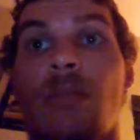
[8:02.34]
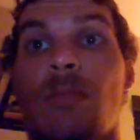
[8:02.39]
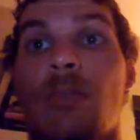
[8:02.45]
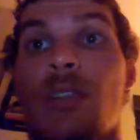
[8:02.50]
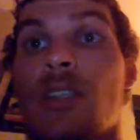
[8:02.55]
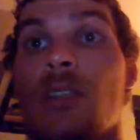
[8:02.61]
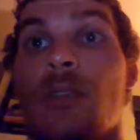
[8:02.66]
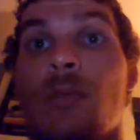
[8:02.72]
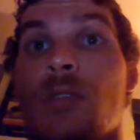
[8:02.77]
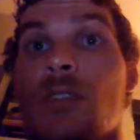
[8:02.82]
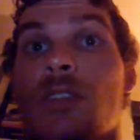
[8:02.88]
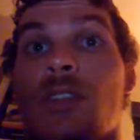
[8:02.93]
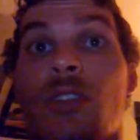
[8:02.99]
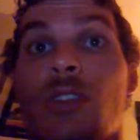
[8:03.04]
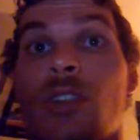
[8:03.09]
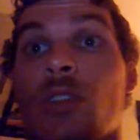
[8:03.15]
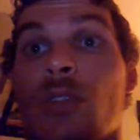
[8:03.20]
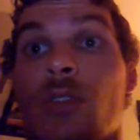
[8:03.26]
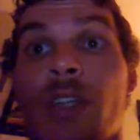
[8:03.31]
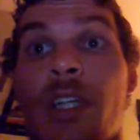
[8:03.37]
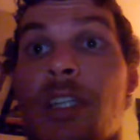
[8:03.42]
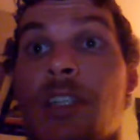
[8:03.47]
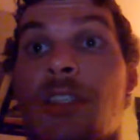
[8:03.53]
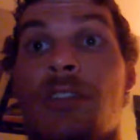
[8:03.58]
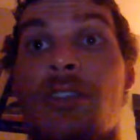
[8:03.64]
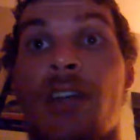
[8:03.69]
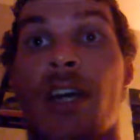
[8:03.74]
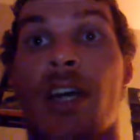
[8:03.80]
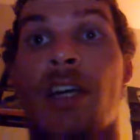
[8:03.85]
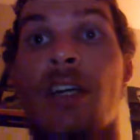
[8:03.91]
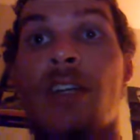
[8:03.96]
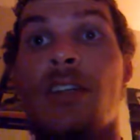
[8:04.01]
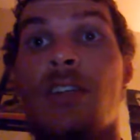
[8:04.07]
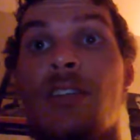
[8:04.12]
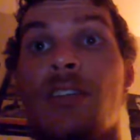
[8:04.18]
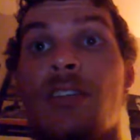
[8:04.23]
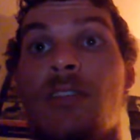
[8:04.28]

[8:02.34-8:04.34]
but it was a great track.